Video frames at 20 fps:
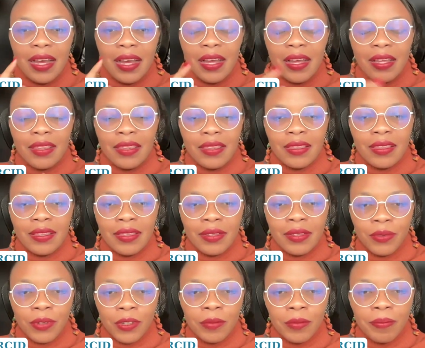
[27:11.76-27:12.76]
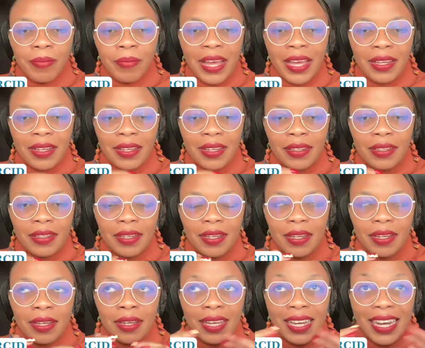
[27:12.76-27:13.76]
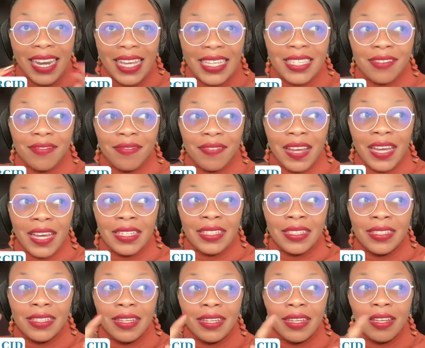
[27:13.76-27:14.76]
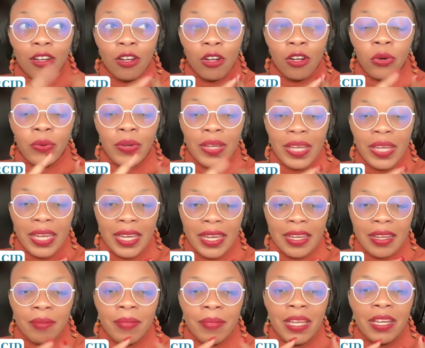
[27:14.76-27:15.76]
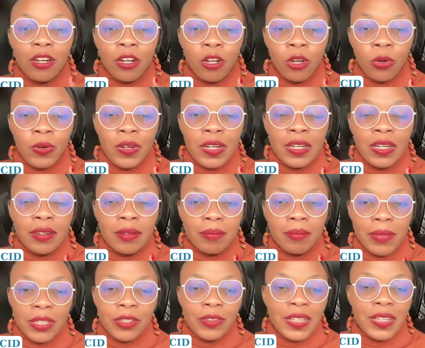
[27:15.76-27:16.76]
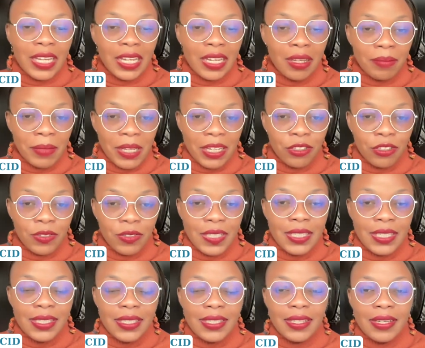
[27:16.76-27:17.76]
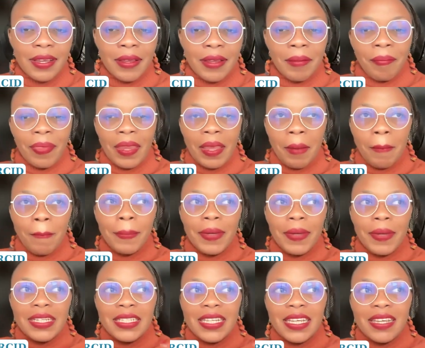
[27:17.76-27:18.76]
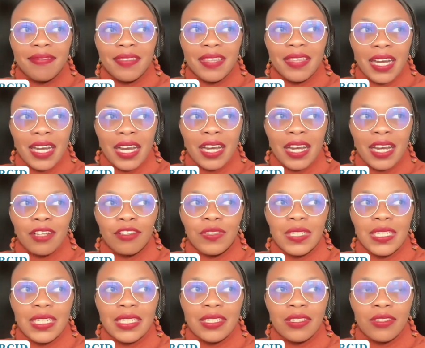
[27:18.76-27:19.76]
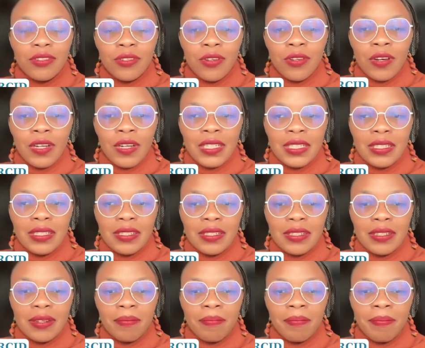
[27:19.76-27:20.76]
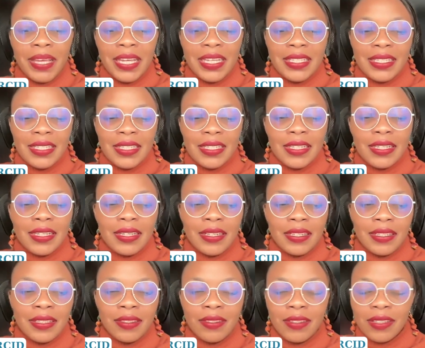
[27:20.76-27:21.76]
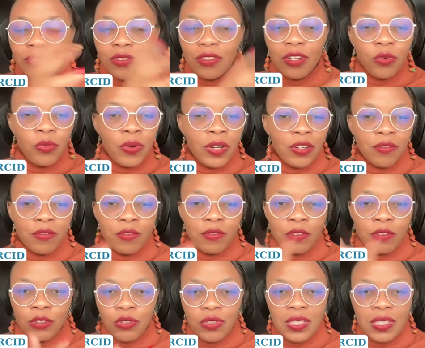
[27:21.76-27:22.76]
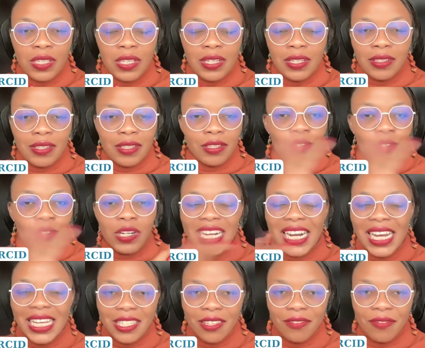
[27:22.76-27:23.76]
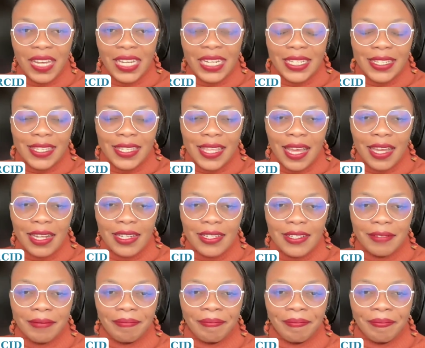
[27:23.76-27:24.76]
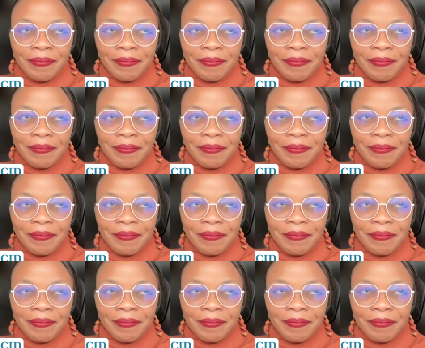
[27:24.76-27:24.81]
uh, the World Bank classified low income and lower middle income countries. But if the country is not based, is not one of those, it's not classified as that.